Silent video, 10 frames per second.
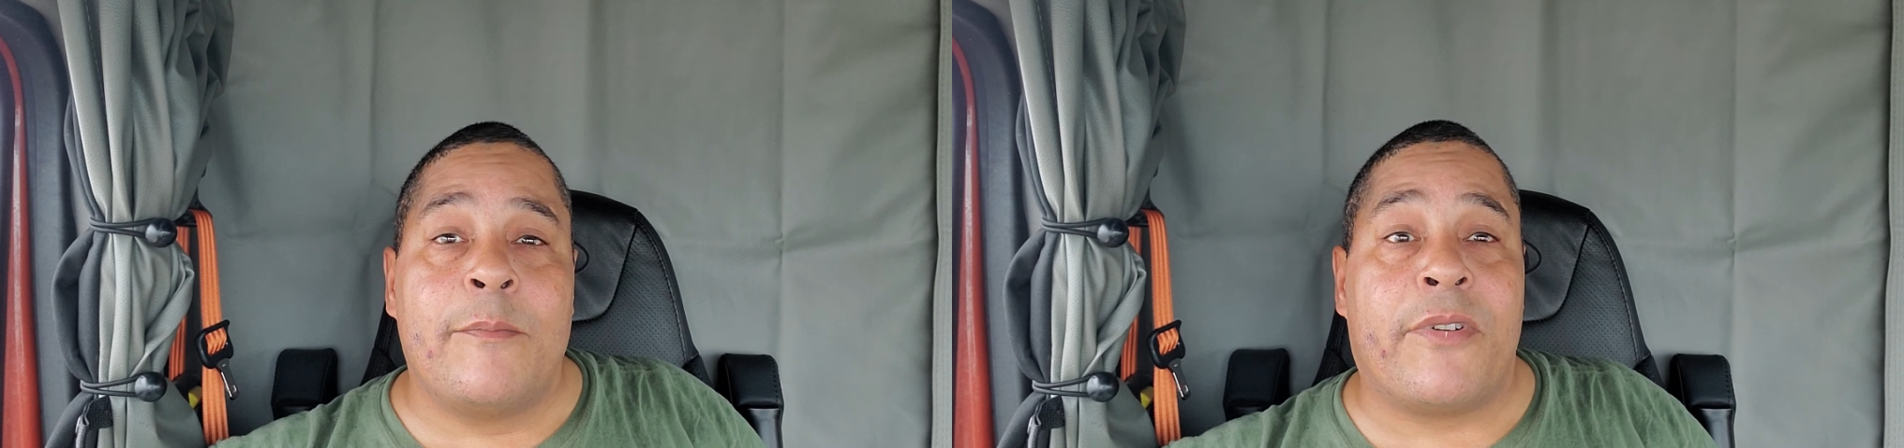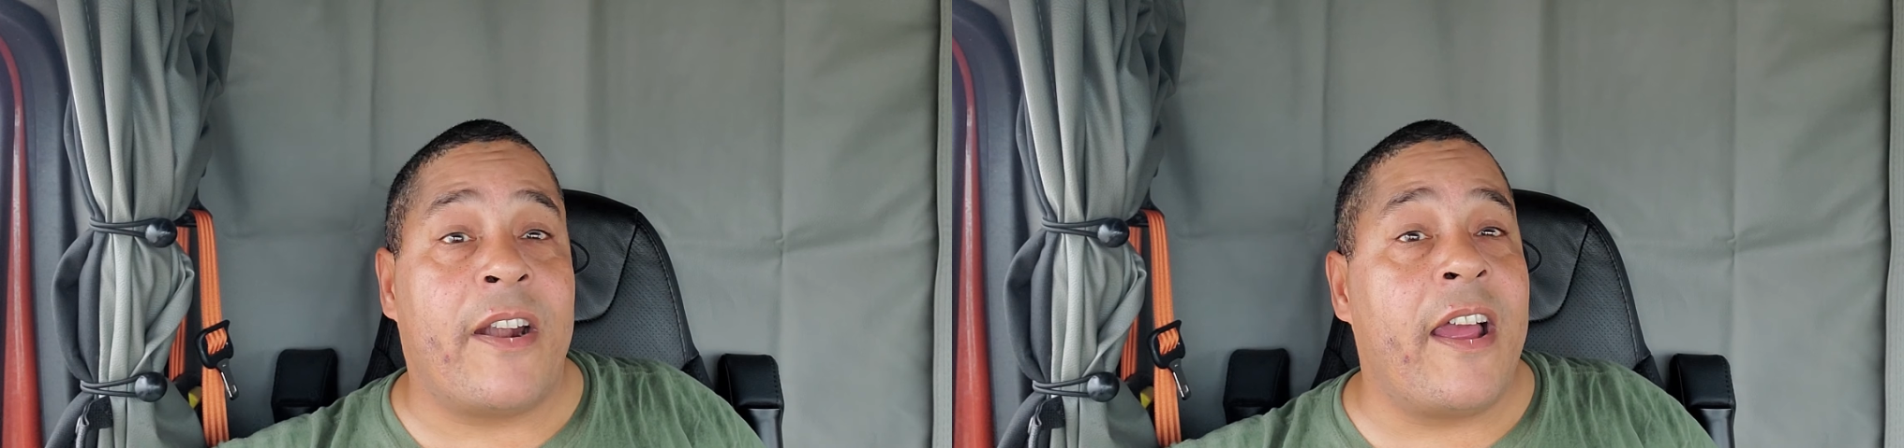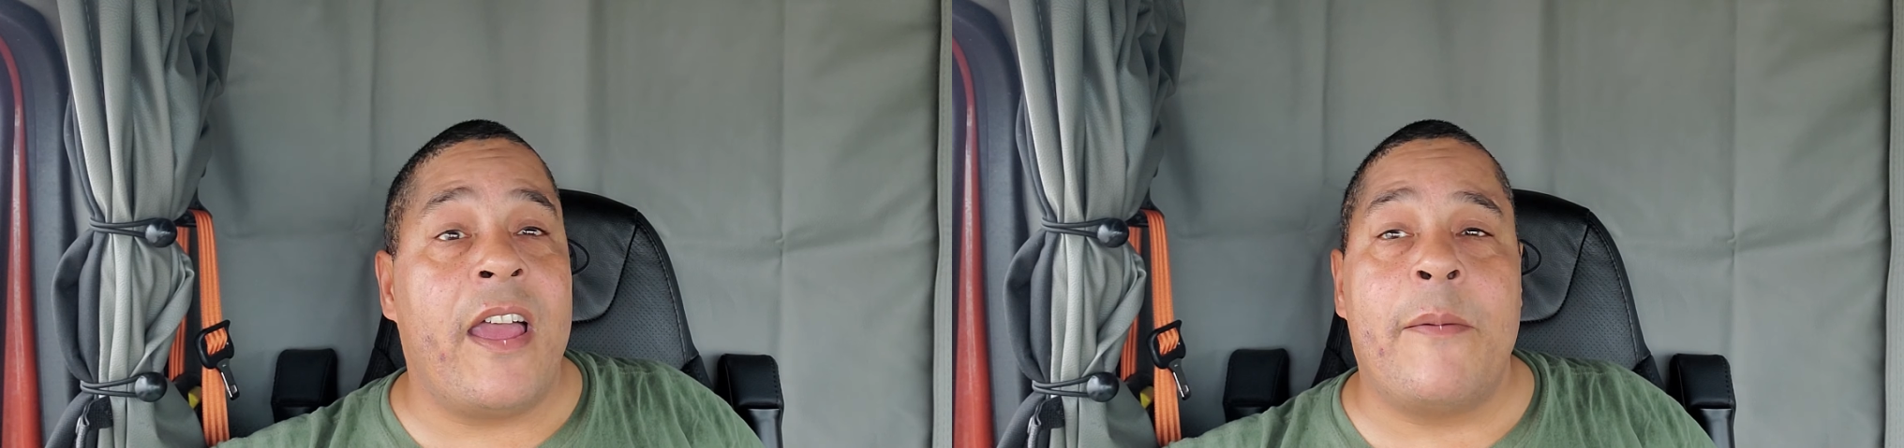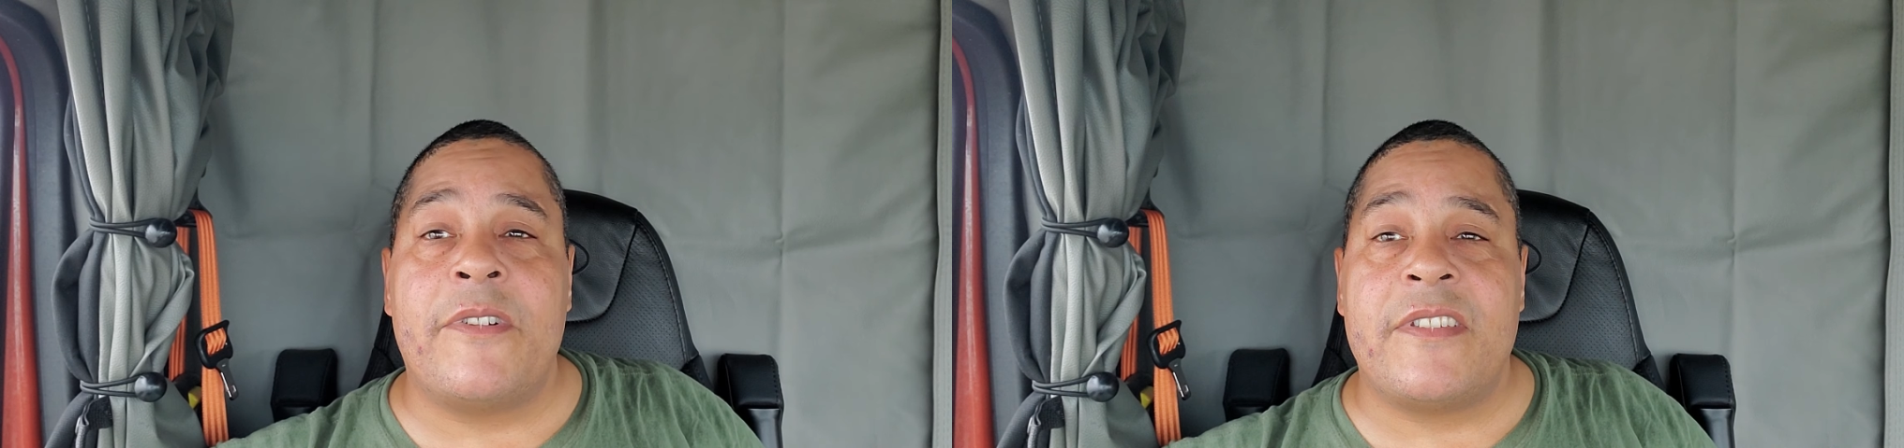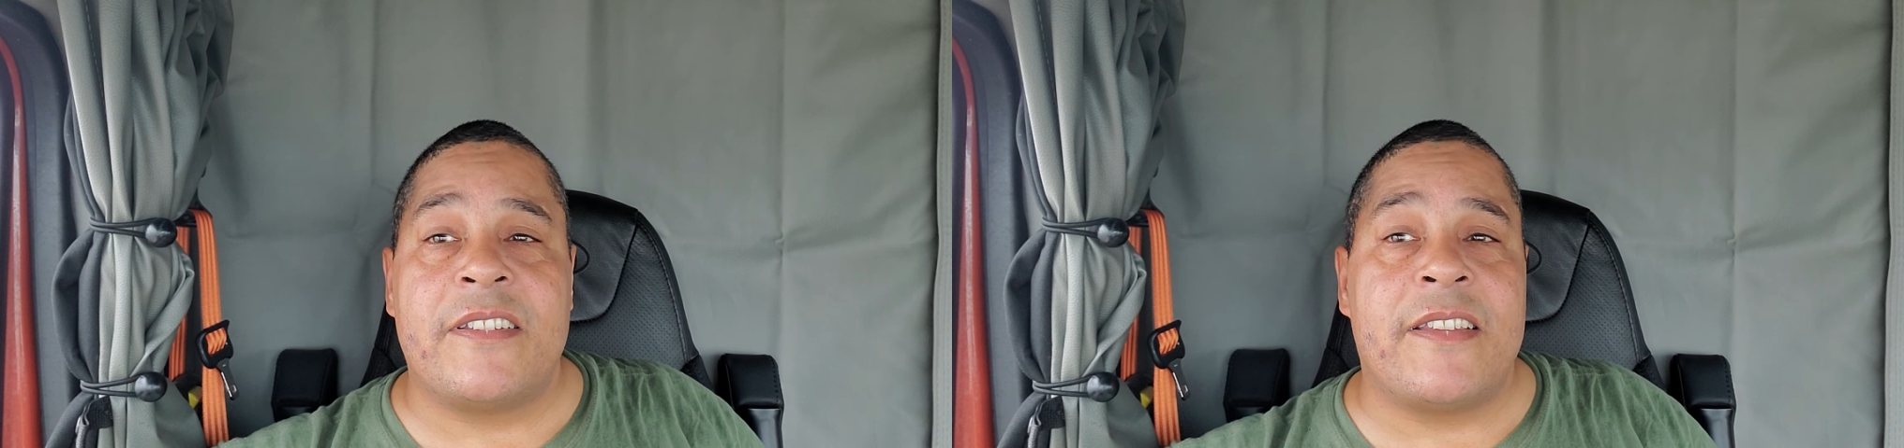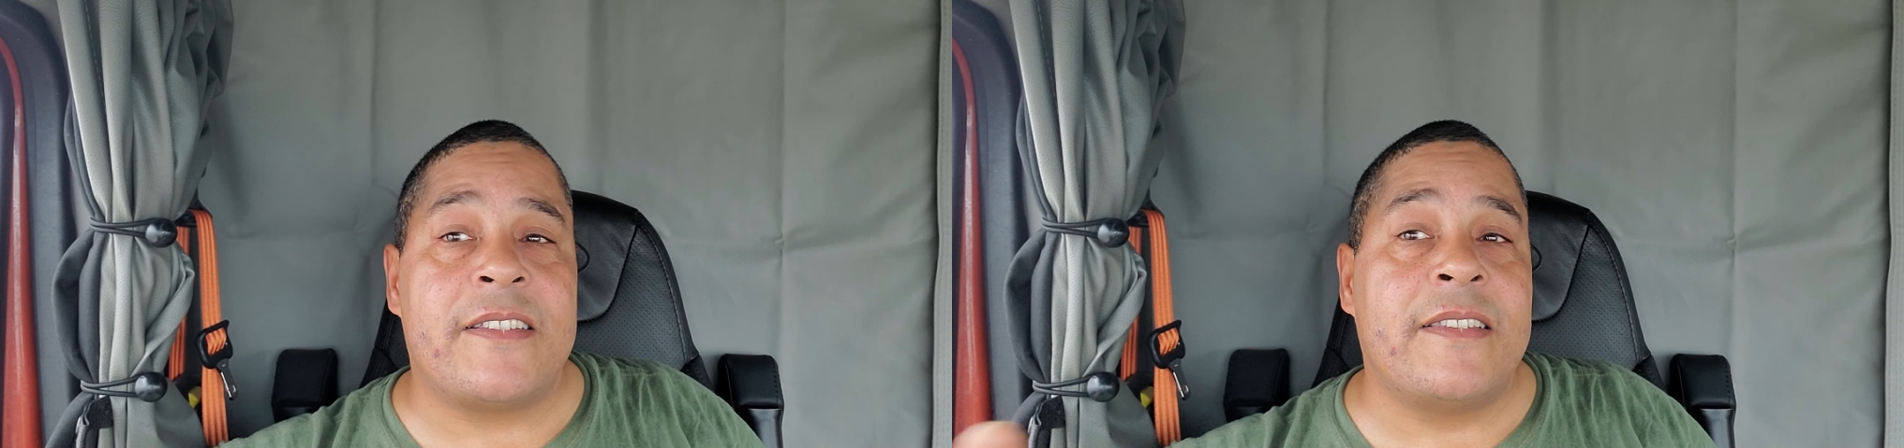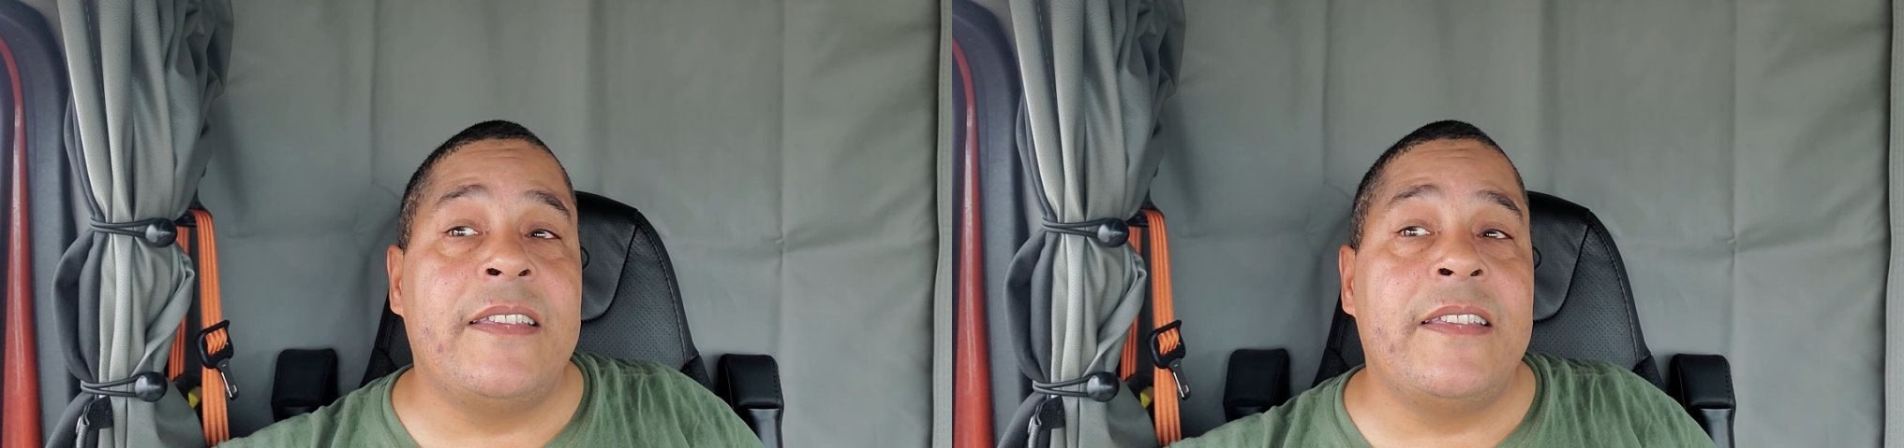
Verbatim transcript: Prime or success